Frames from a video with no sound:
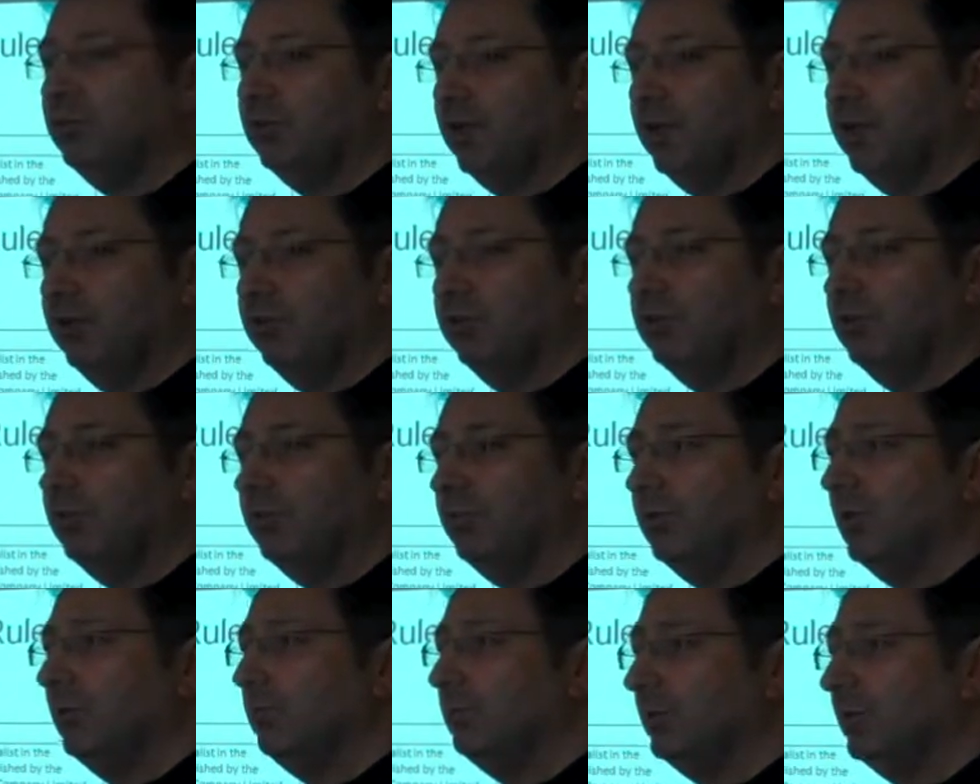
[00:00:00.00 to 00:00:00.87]
shares
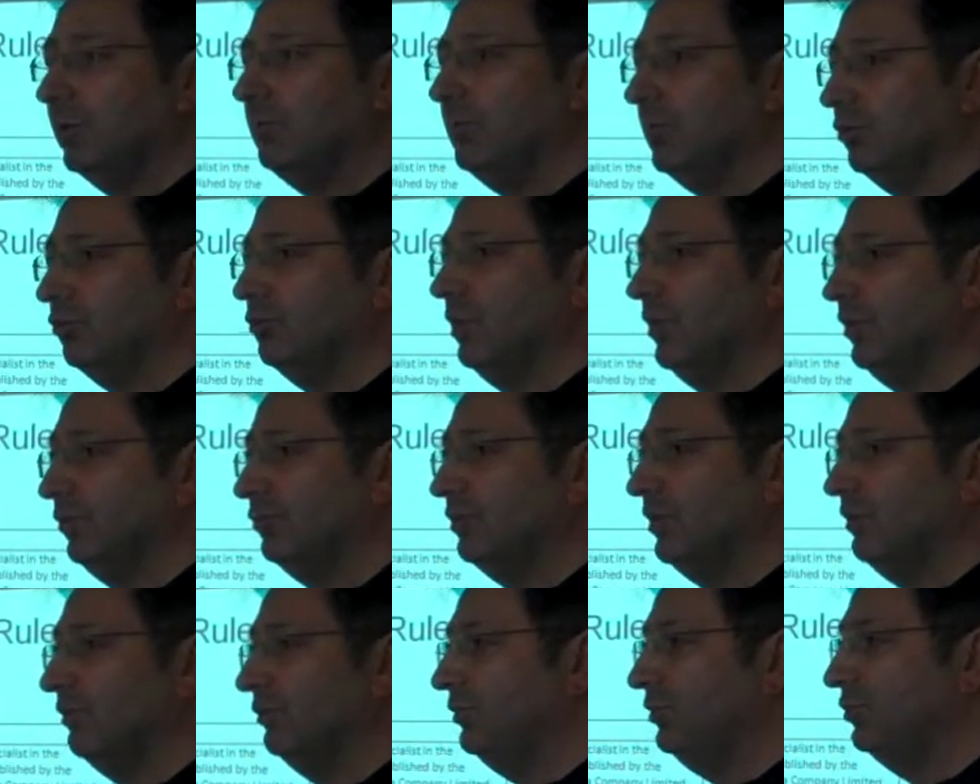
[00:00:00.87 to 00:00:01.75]
are pretty much like
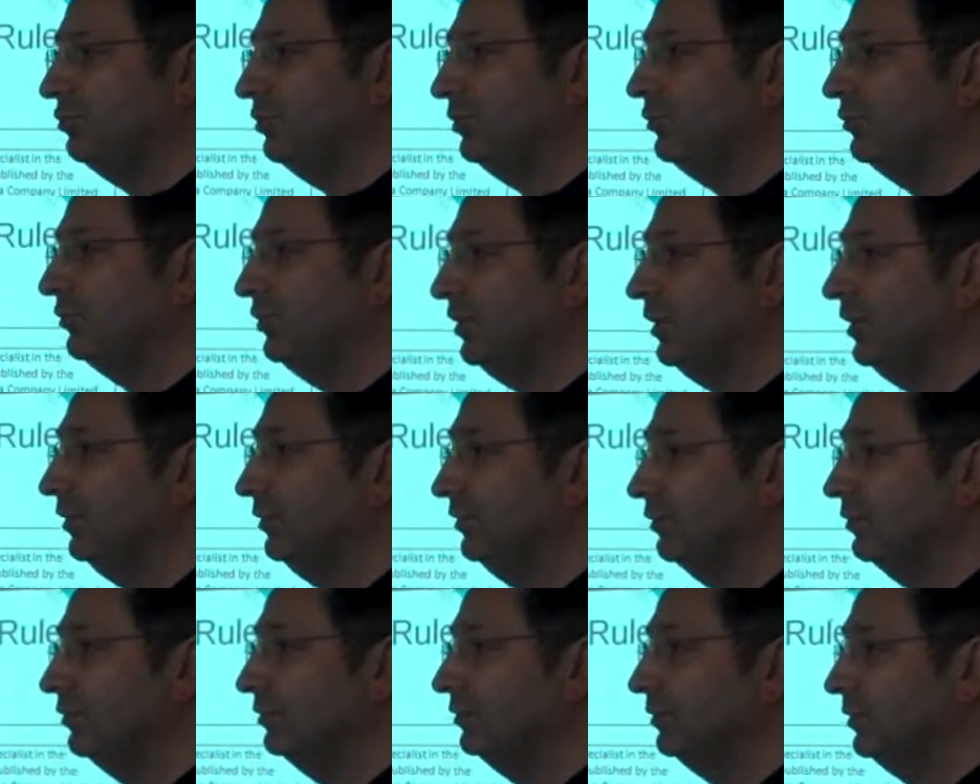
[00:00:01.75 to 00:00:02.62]
charity
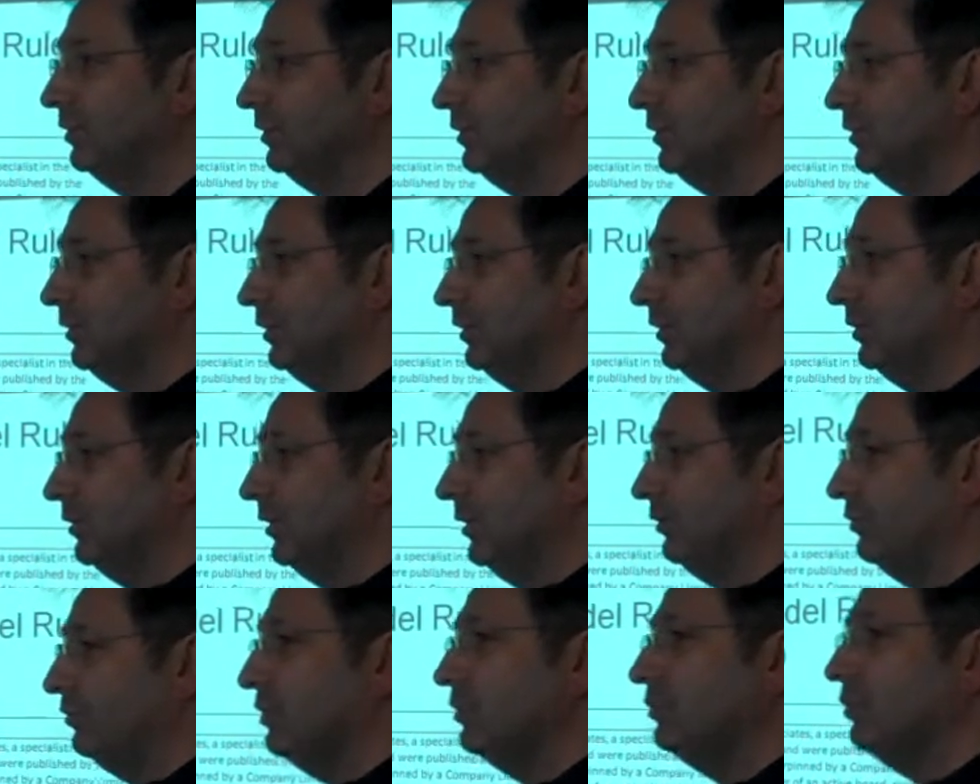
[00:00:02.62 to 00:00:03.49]
trustees.
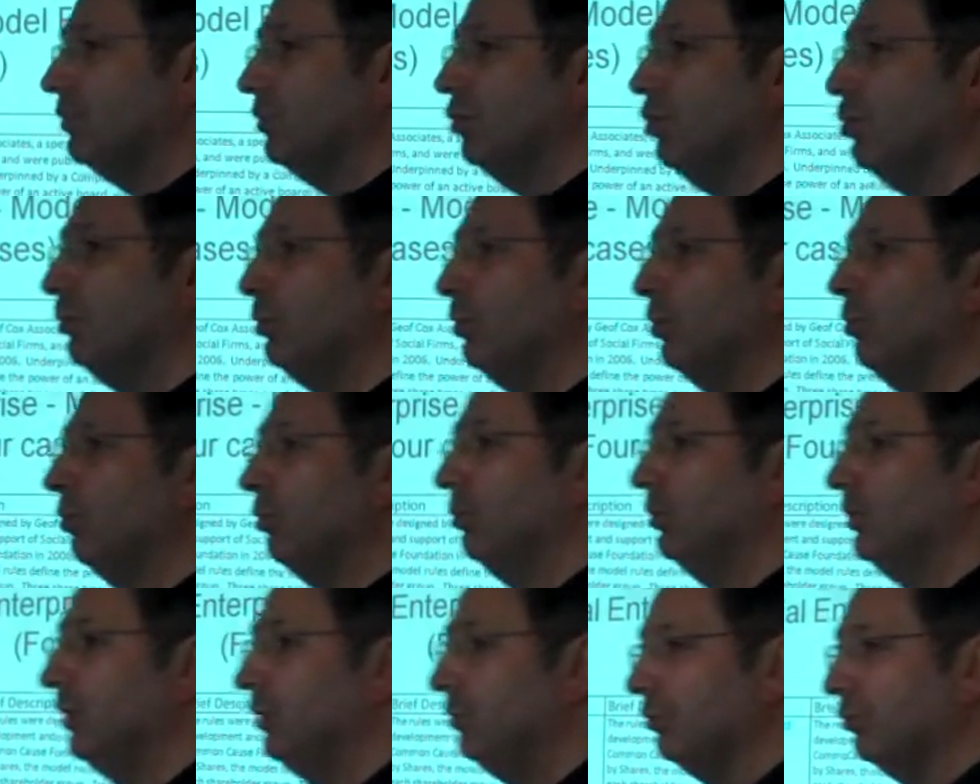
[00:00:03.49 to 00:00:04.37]
They sit on the
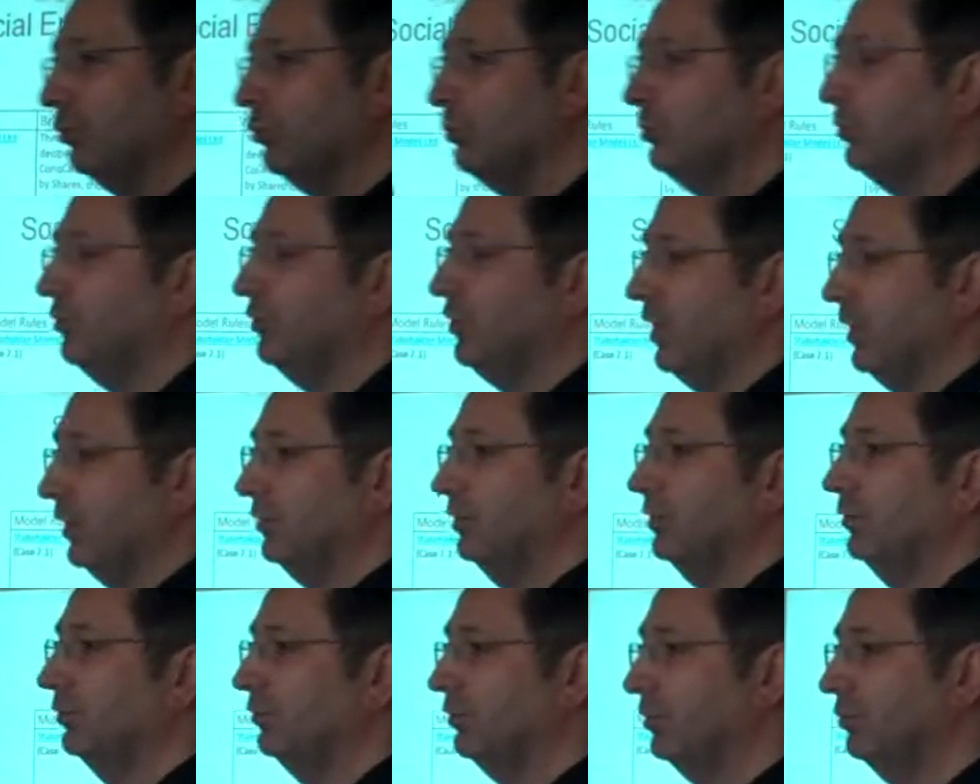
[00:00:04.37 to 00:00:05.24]
board in order to
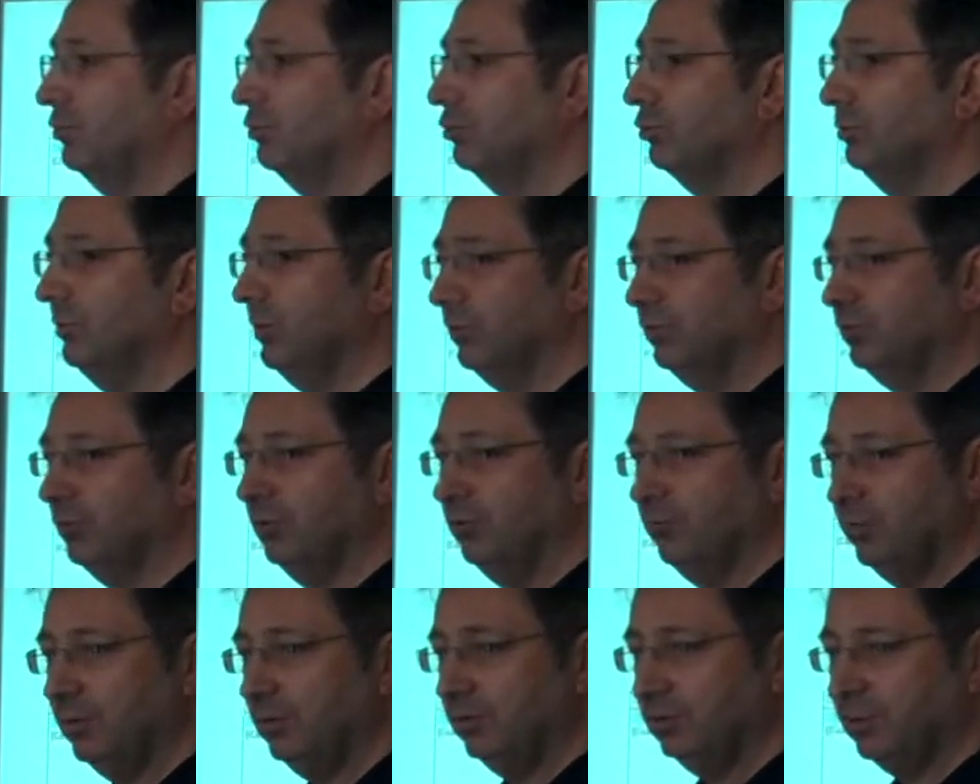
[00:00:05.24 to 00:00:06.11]
protect the social mission
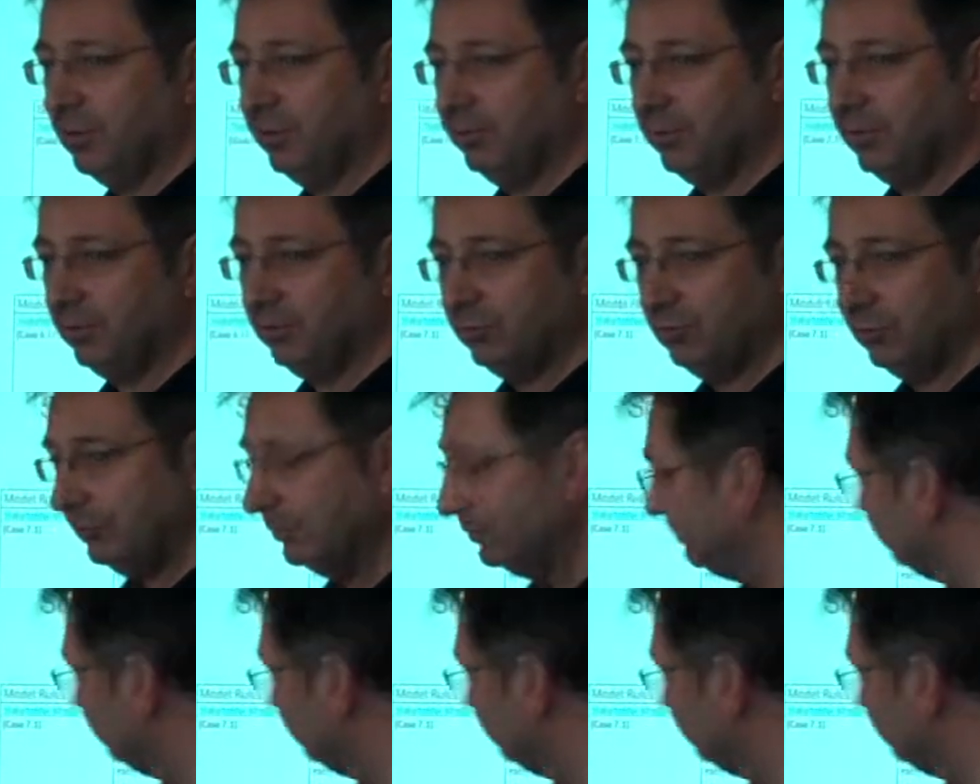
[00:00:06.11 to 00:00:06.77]
of the organisation.